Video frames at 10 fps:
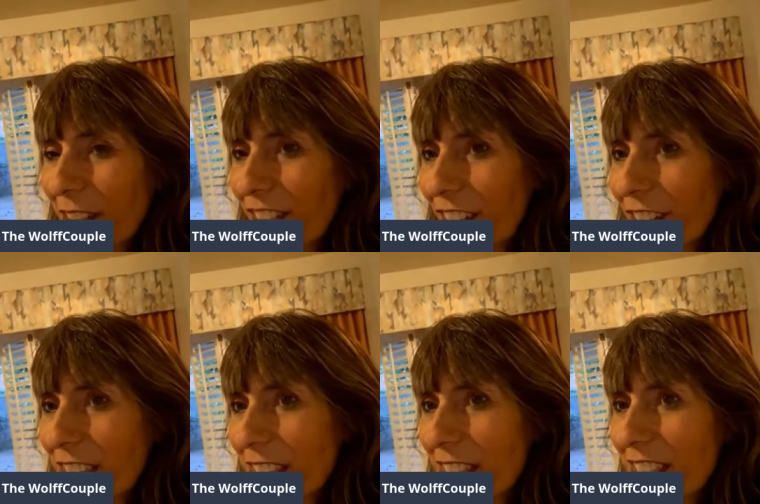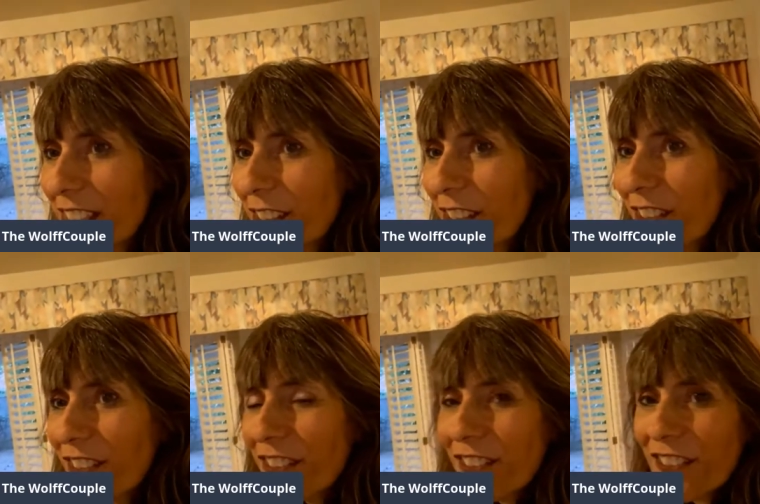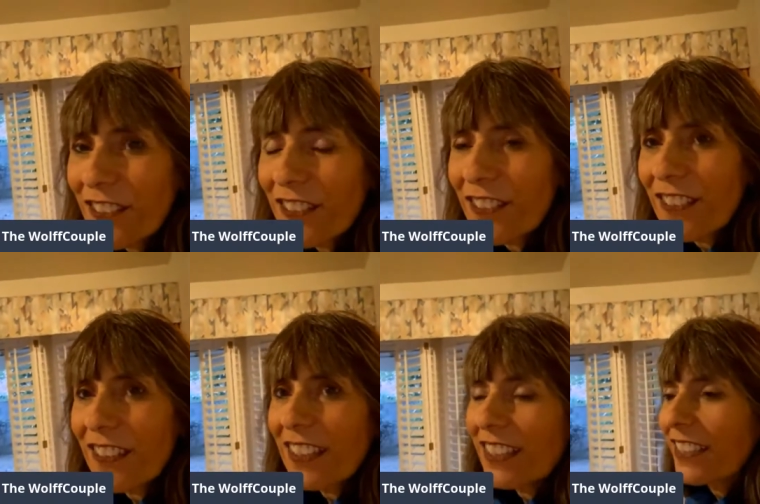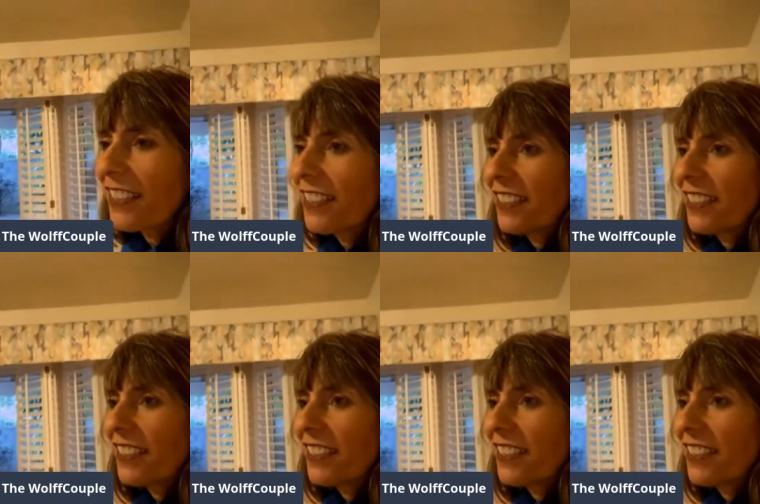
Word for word: Well, this, I think an old person lived here,